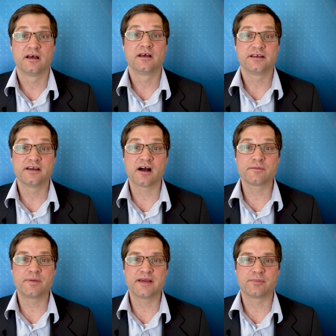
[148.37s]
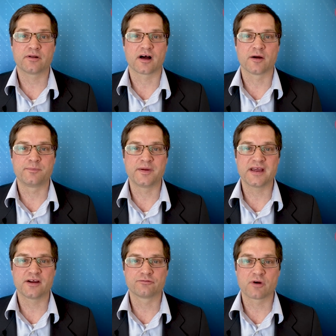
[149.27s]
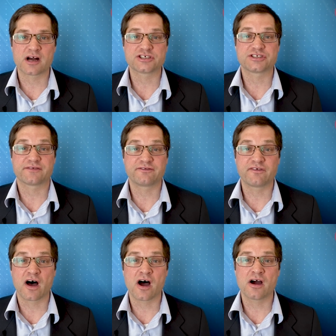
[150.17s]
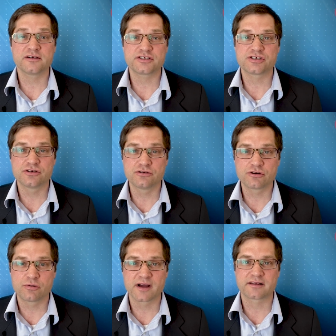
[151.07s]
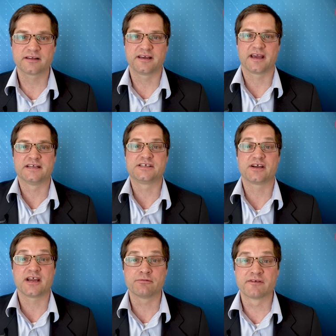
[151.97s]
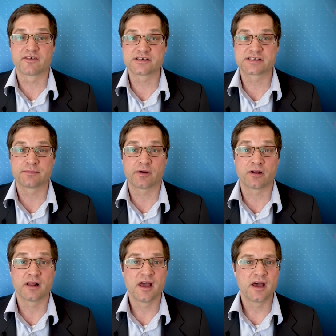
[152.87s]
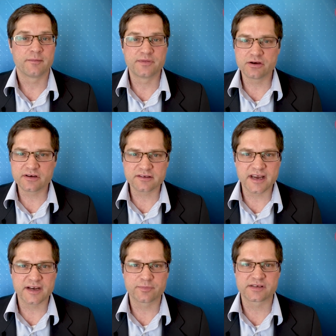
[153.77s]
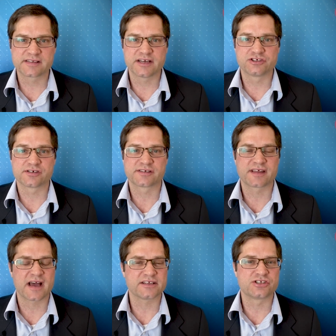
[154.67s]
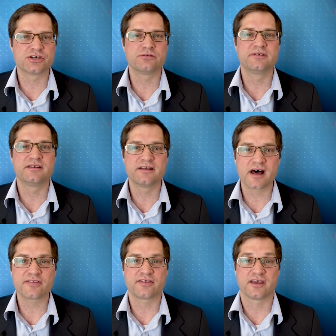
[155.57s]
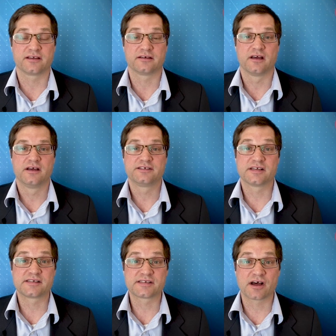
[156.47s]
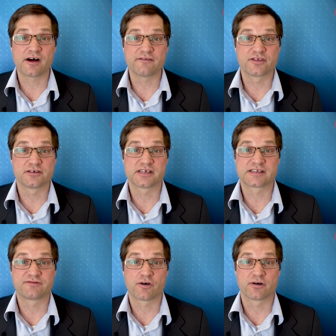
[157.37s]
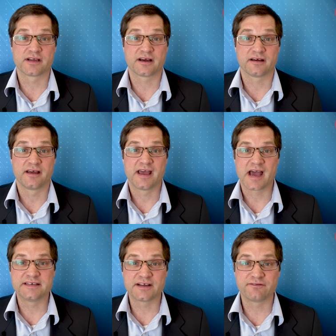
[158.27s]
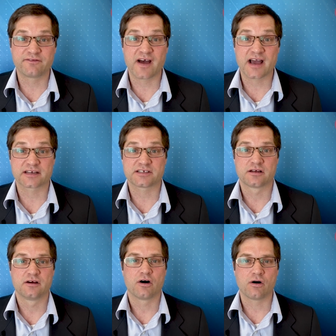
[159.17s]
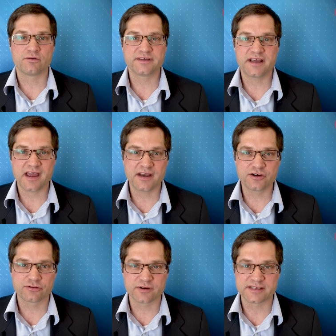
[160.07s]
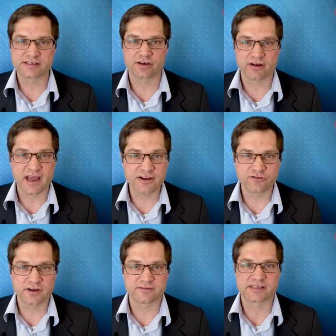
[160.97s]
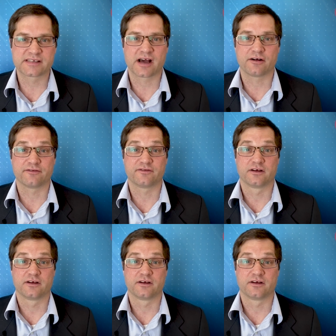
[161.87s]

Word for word: Young people are being rushed far too quickly into irreversible, mutilating procedures that do nothing to solve their dysphoria and, in fact, only increase their hatred of self.